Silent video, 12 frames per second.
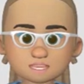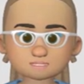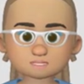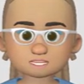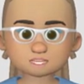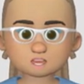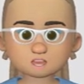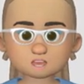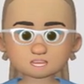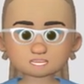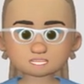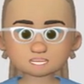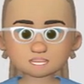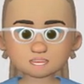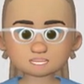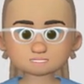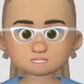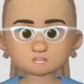the arrows, but I would
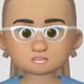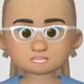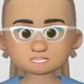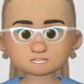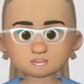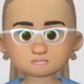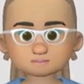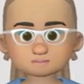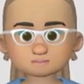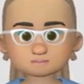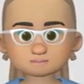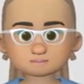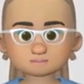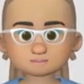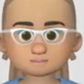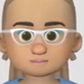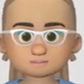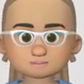like to list them.
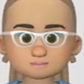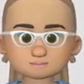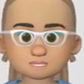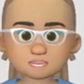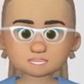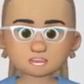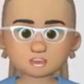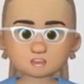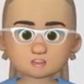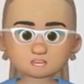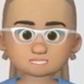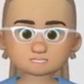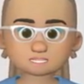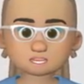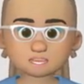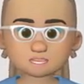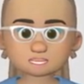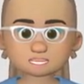Hydrolysis can
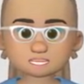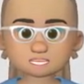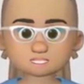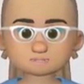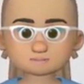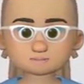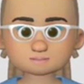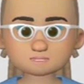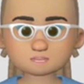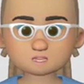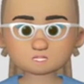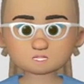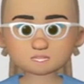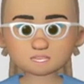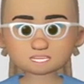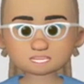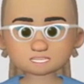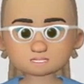occur when you
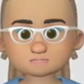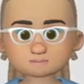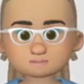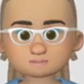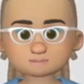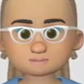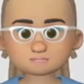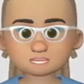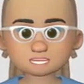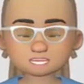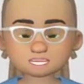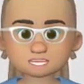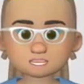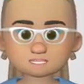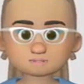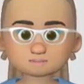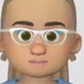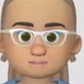react acid
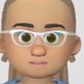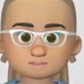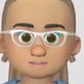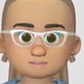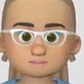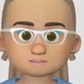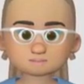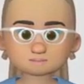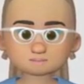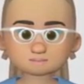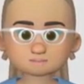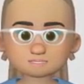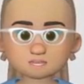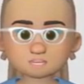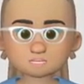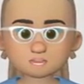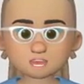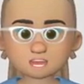
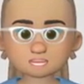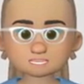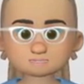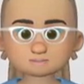and water,